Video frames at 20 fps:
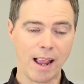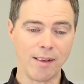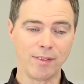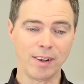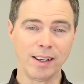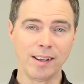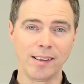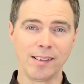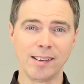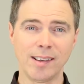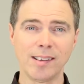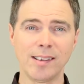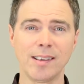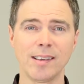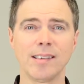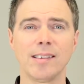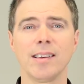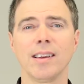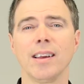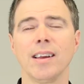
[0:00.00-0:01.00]
having
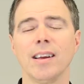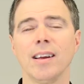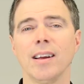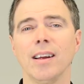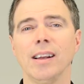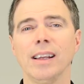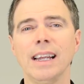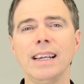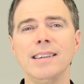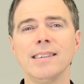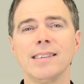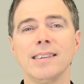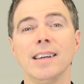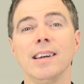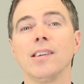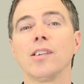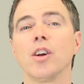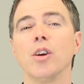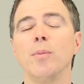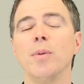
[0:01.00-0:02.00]
consistent
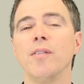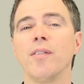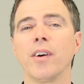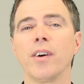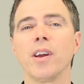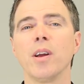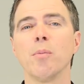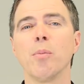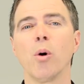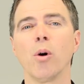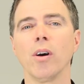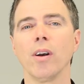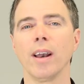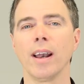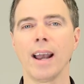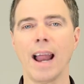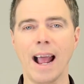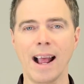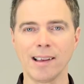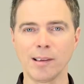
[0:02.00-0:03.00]
latency is going to be very
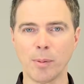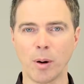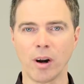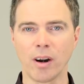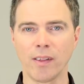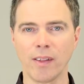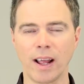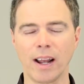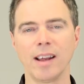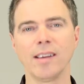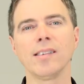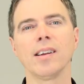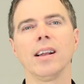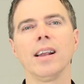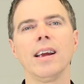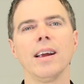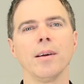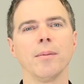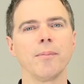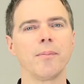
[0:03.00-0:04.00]
important as part of that
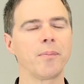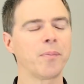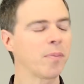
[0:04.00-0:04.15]
SLA.